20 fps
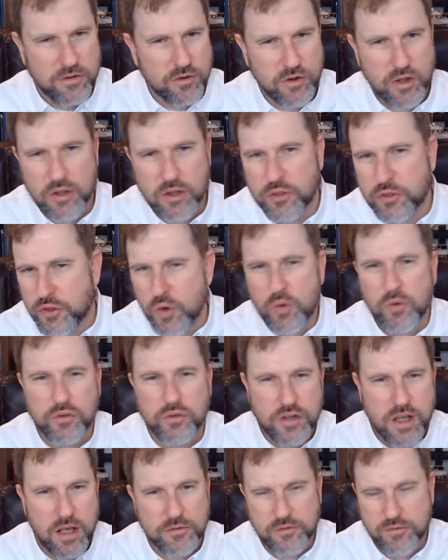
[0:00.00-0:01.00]
the
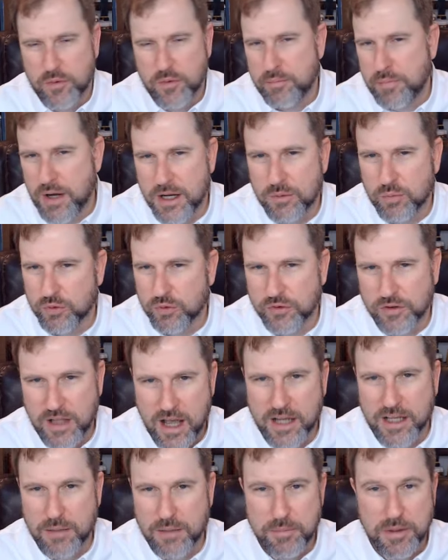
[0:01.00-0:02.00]
enthusiasm for Biden was lagging